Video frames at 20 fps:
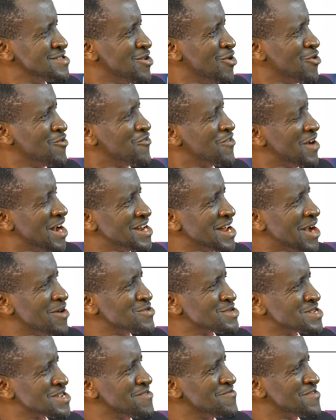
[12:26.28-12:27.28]
On Friday, I
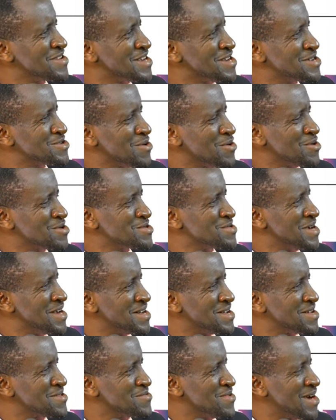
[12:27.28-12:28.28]
was giving a talk to
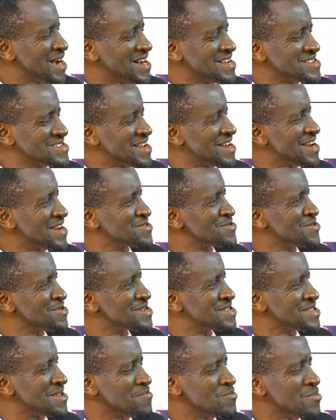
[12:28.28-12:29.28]
health workers, and I
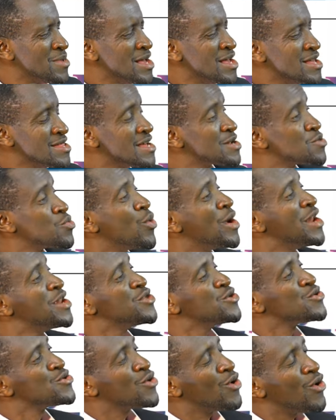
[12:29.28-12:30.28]
told them that
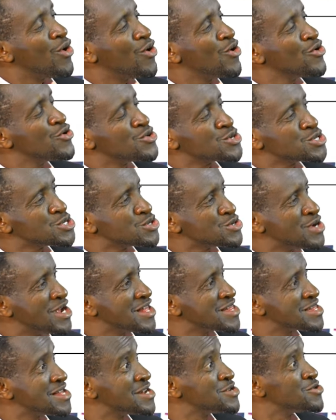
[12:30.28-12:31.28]
when you know your
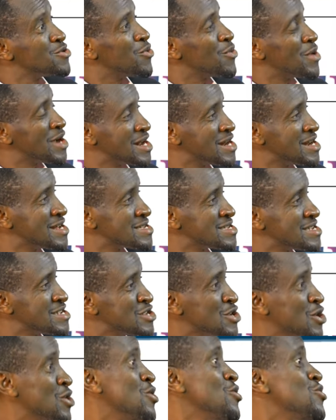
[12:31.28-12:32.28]
strengths and your
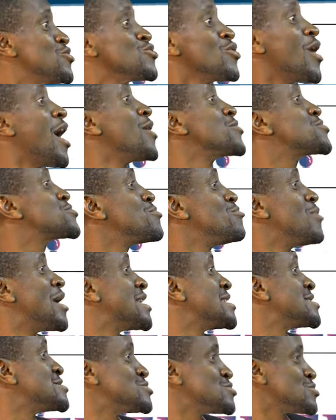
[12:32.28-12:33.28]
weaknesses, you know how to
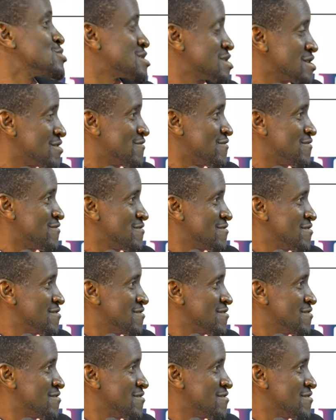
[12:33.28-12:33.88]
manage yourself.